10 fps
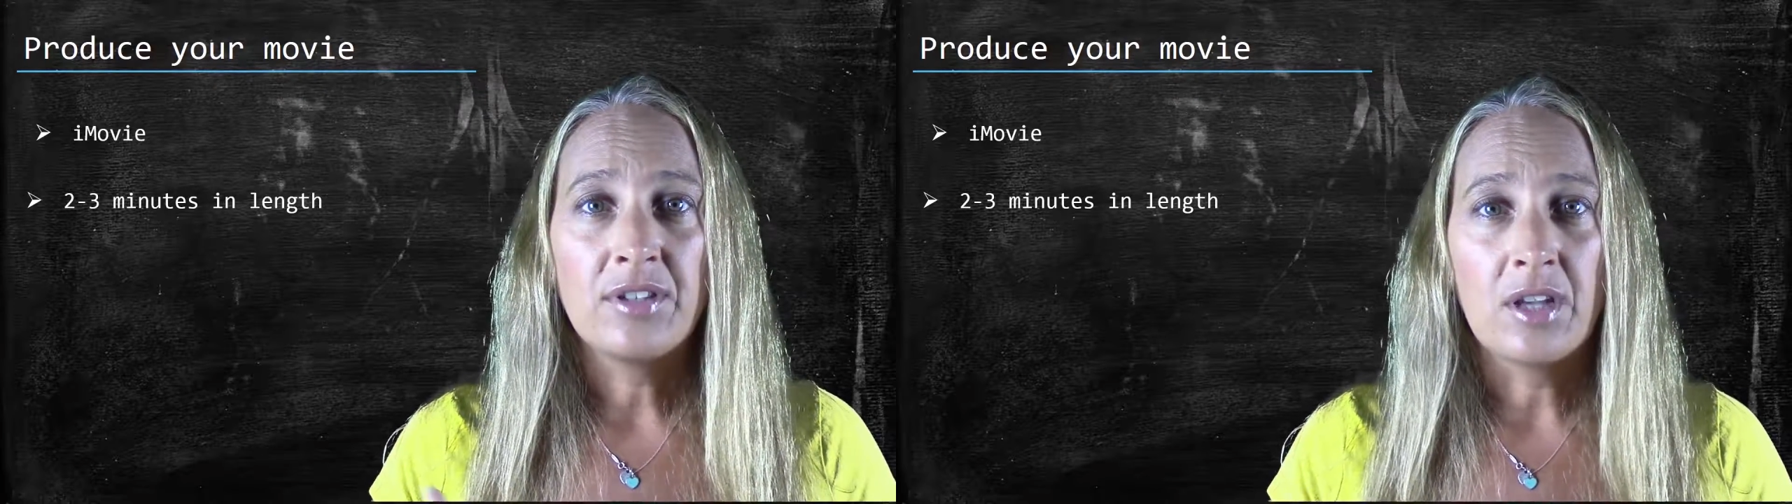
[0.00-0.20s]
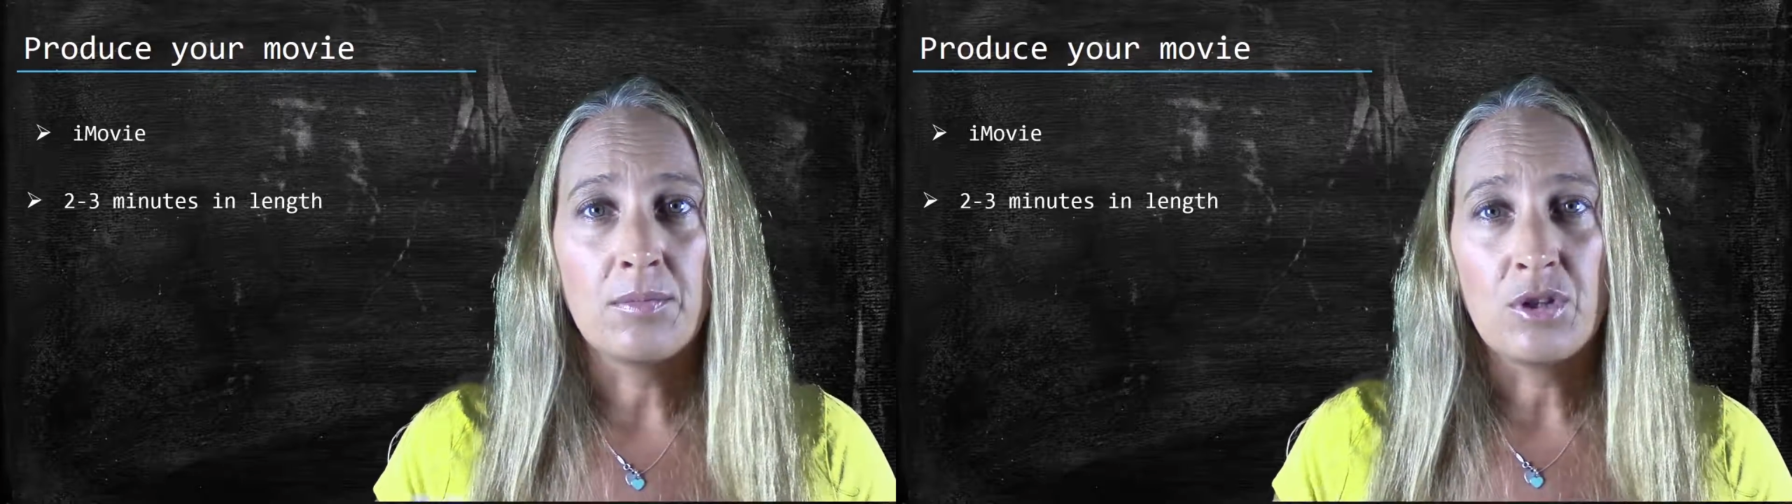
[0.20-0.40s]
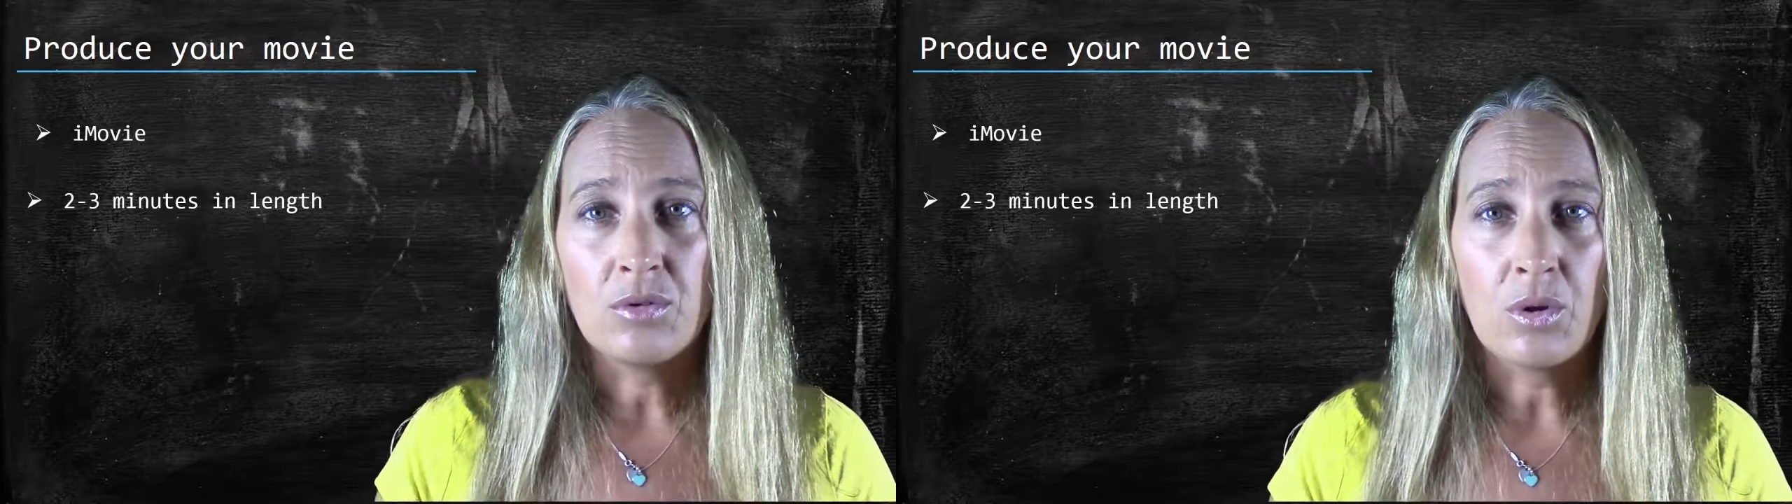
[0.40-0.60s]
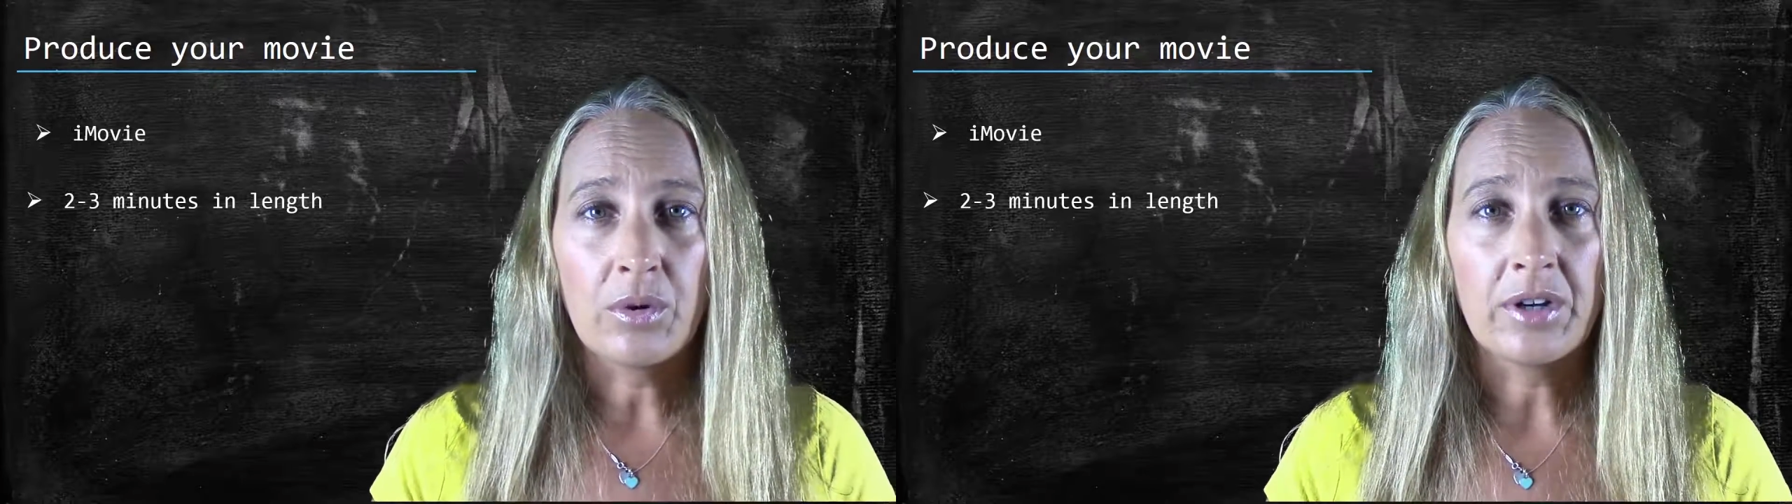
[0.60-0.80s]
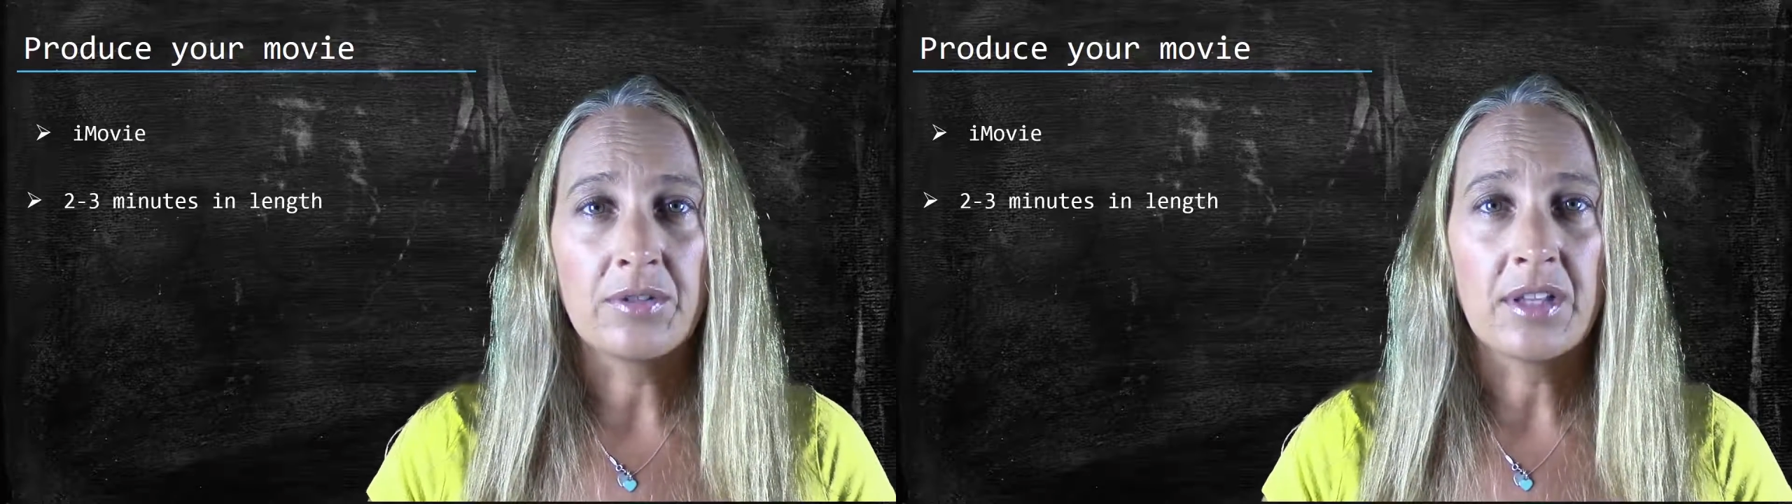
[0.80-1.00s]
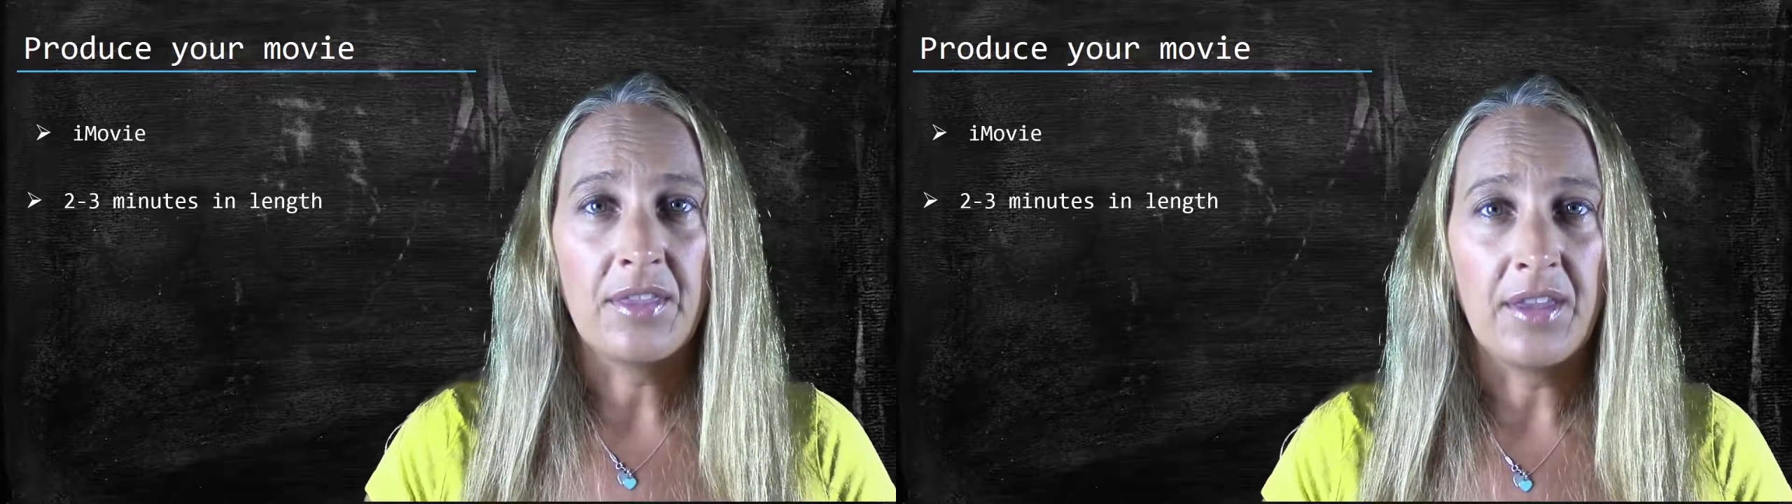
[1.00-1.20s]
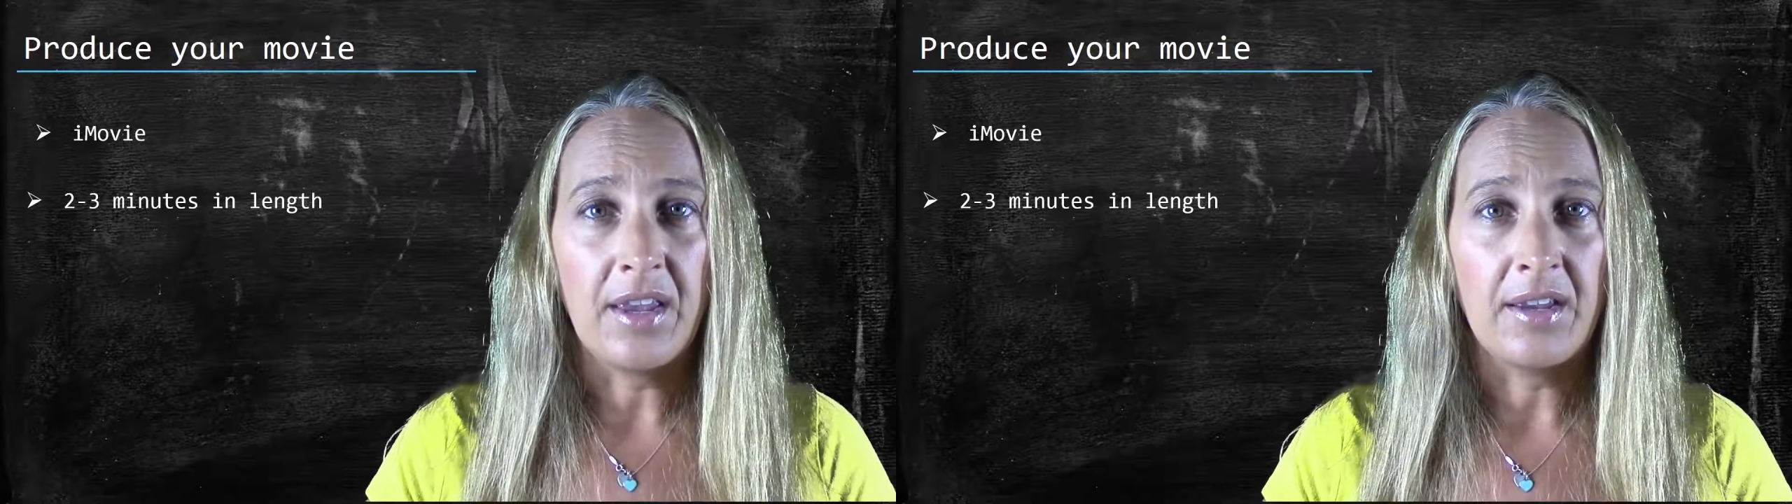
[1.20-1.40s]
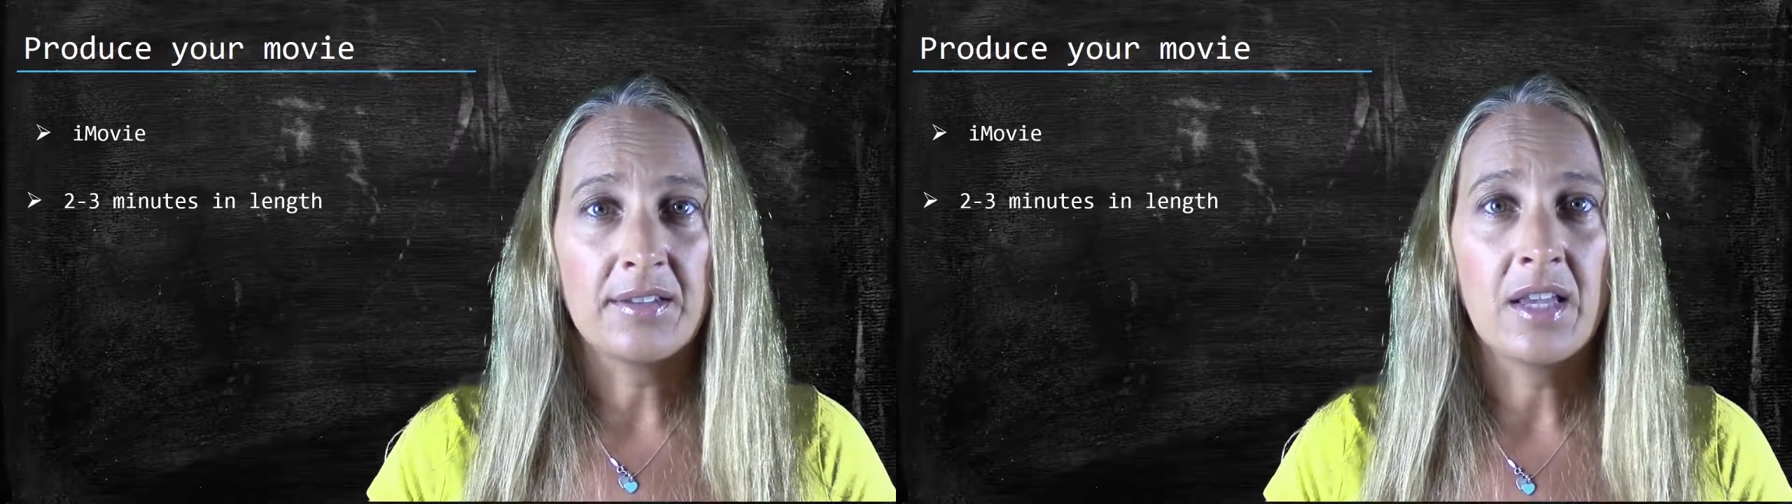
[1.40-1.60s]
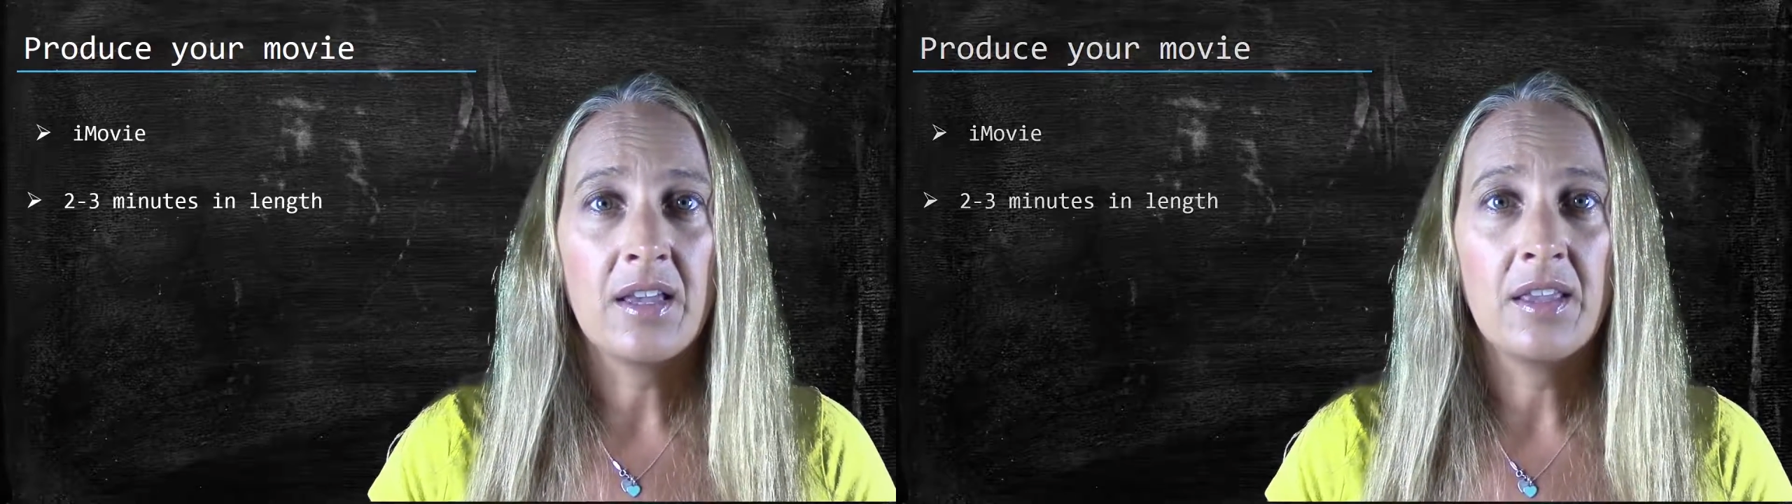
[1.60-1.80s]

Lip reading: some tutorials and things